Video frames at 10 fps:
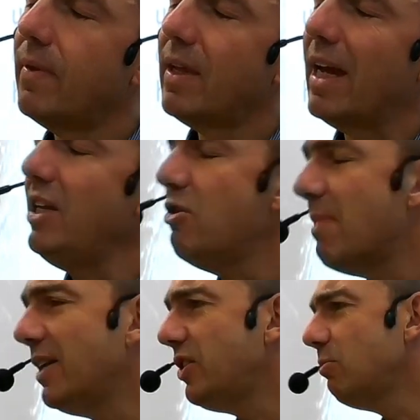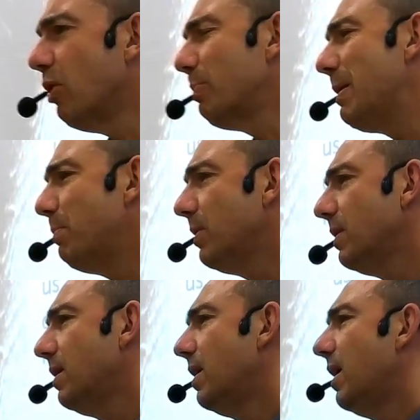Can you imagine what
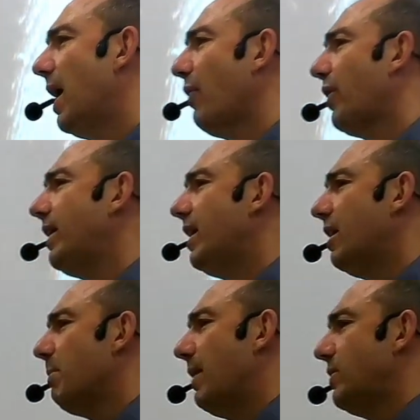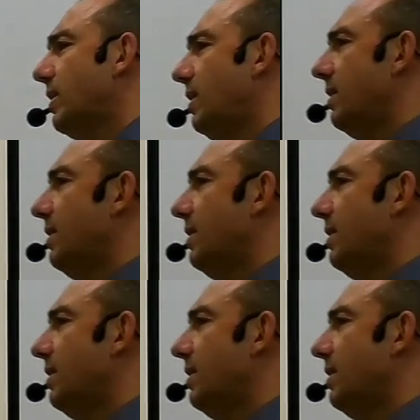people are thinking about her?